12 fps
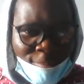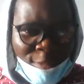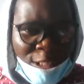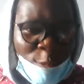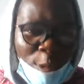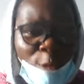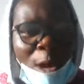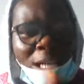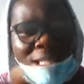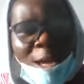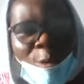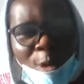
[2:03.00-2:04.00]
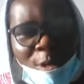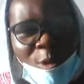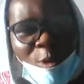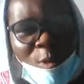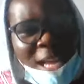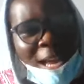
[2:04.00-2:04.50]
The way you answer
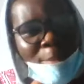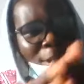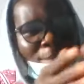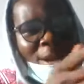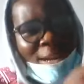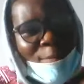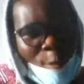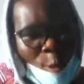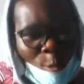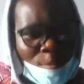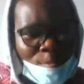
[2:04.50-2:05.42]
questions when you are in primary 4